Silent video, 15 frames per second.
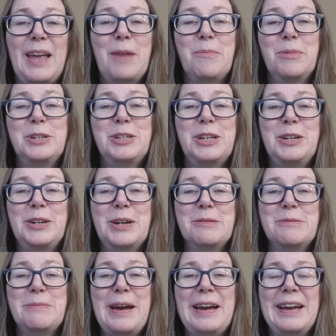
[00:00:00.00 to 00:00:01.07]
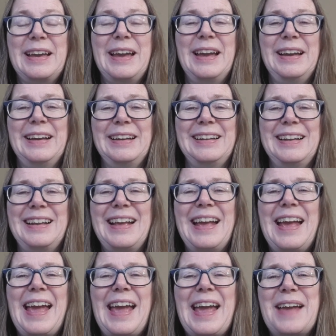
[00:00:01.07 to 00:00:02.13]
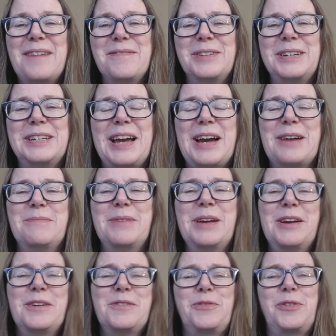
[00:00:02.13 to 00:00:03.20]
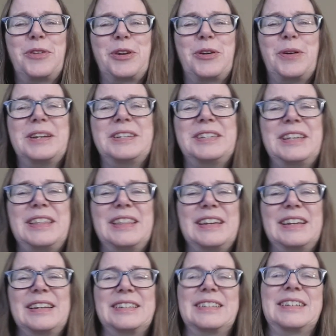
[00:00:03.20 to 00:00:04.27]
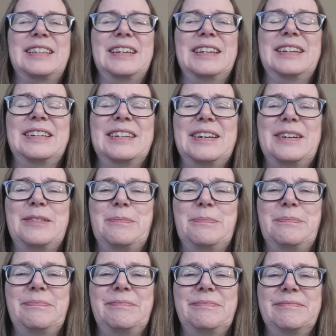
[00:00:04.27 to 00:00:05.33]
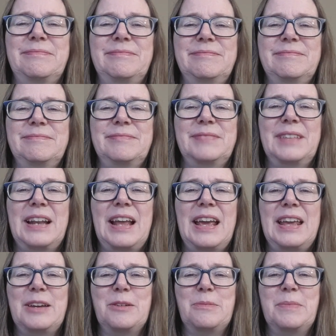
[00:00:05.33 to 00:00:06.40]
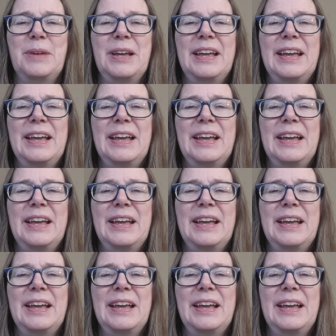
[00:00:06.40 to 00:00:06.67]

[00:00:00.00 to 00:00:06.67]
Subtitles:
I appreciate you coming back every time for the crazy that I am.